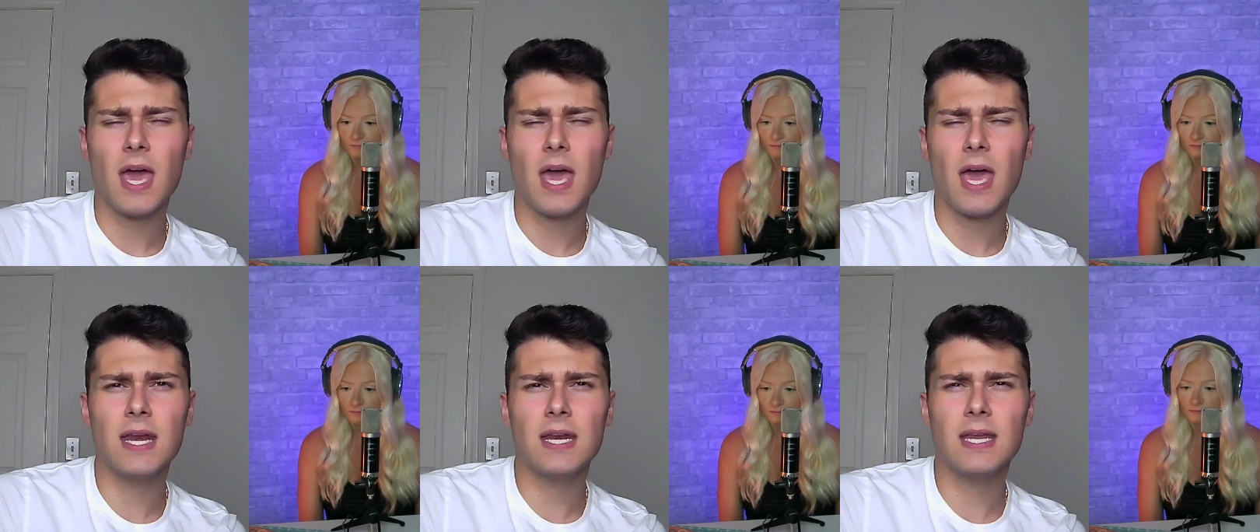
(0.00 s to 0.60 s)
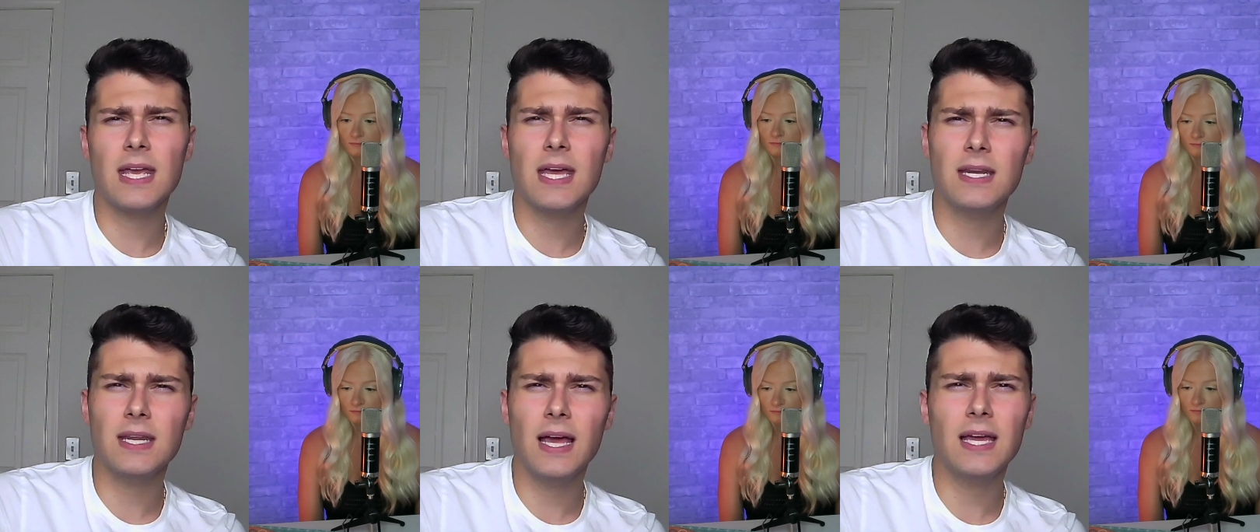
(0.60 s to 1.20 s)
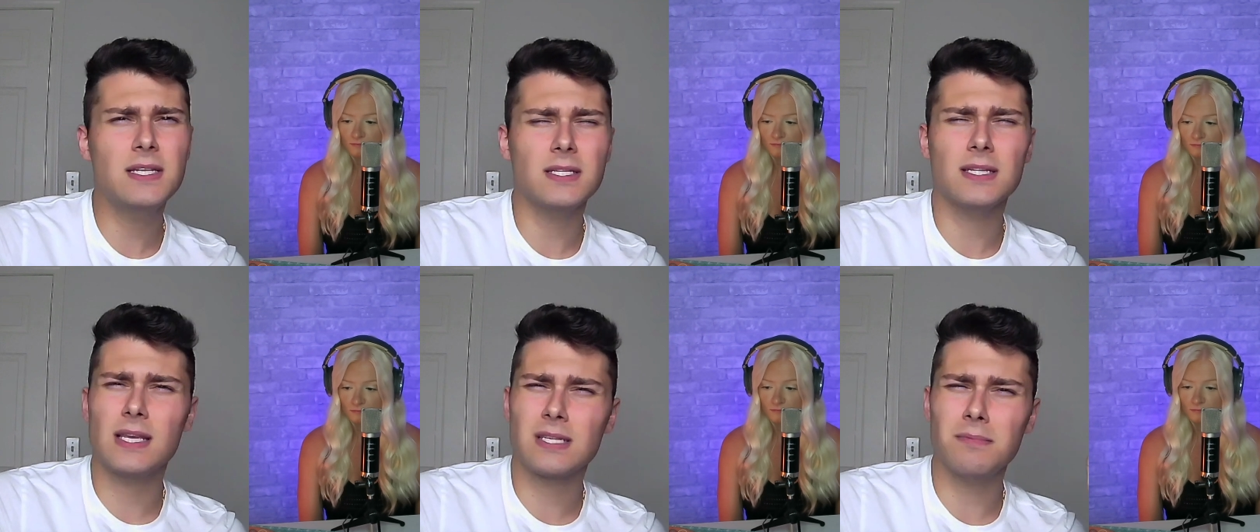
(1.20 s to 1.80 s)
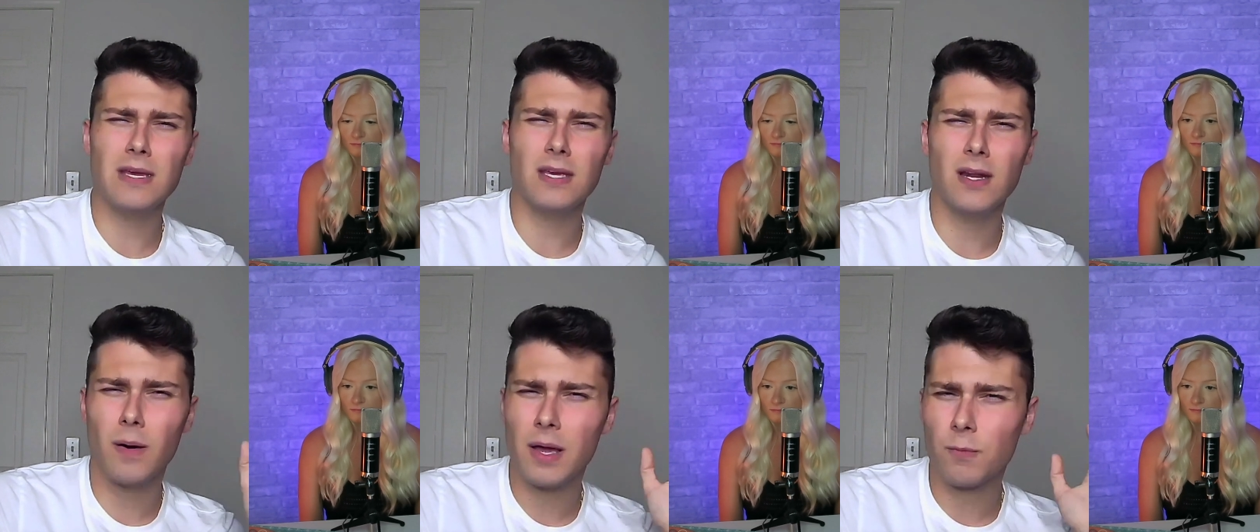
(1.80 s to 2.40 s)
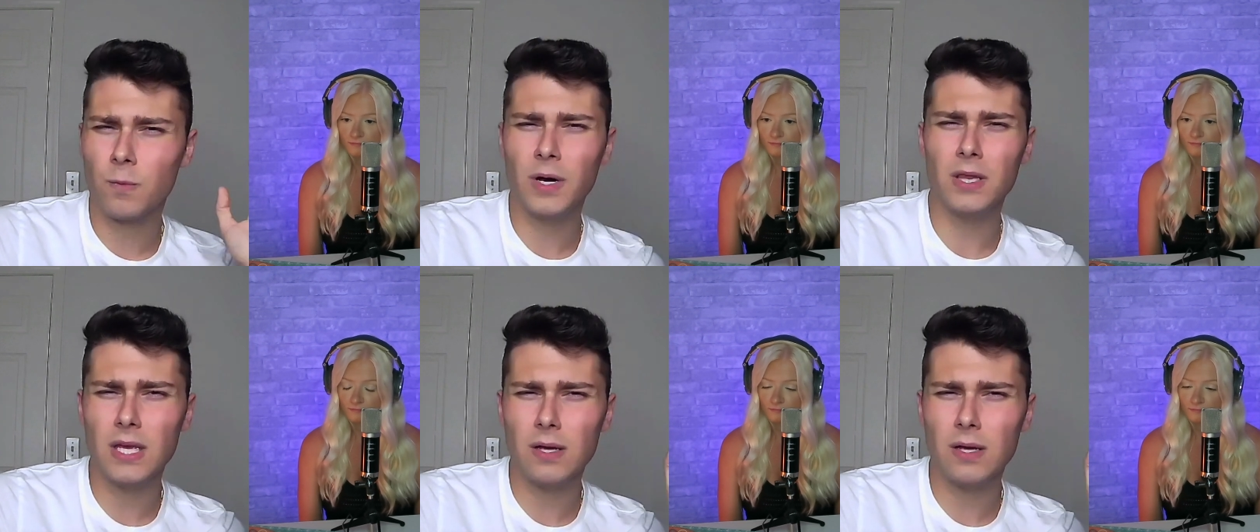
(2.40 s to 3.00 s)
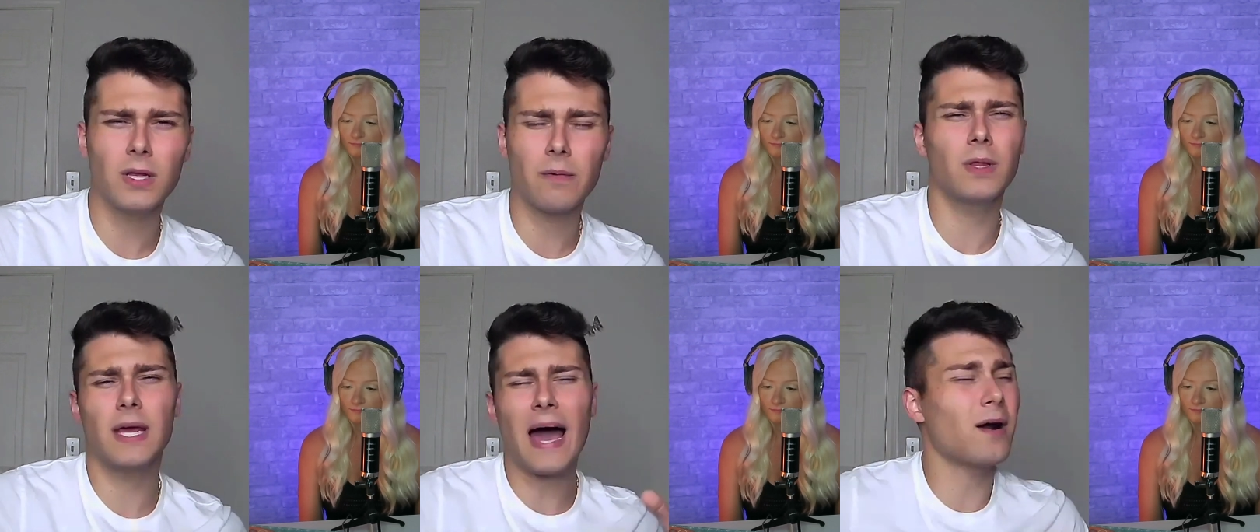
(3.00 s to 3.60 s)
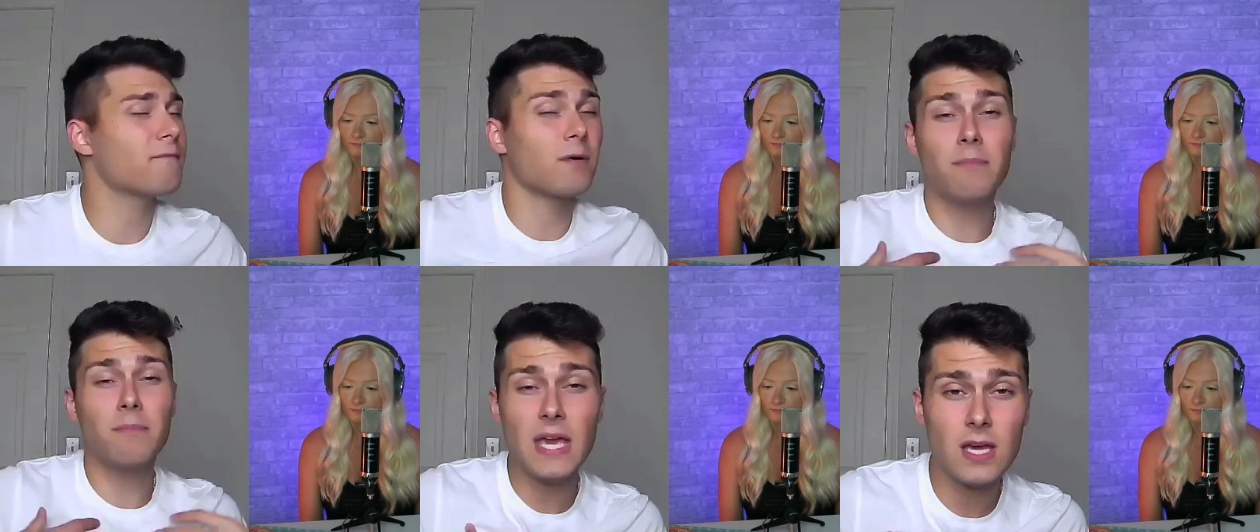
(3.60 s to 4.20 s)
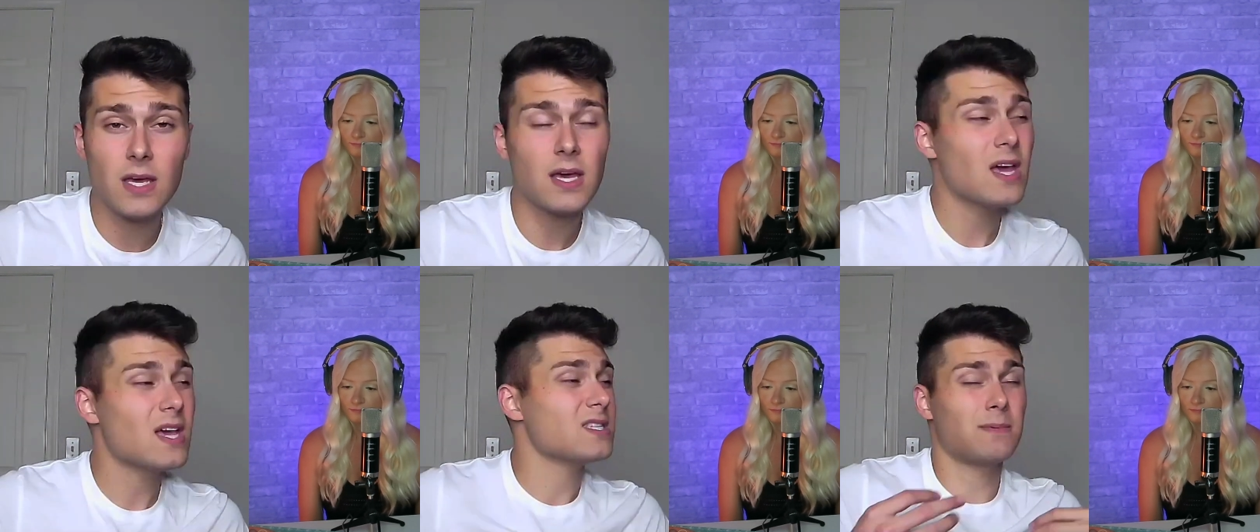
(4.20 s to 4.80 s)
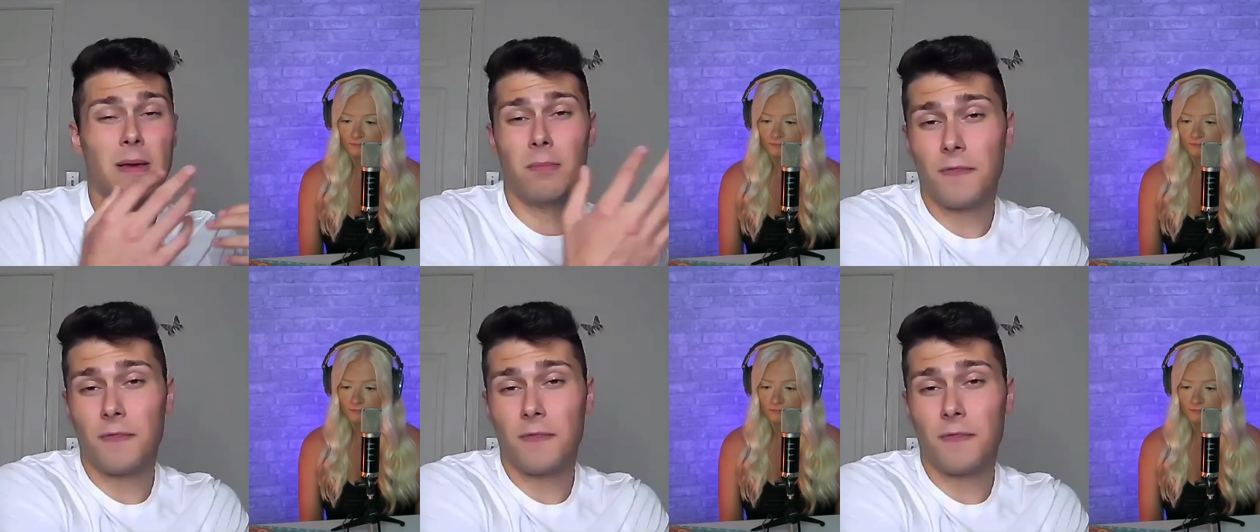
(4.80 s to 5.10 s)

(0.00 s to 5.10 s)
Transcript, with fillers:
Speaker 1: And it's something, you know, it really, really, really, for me, some people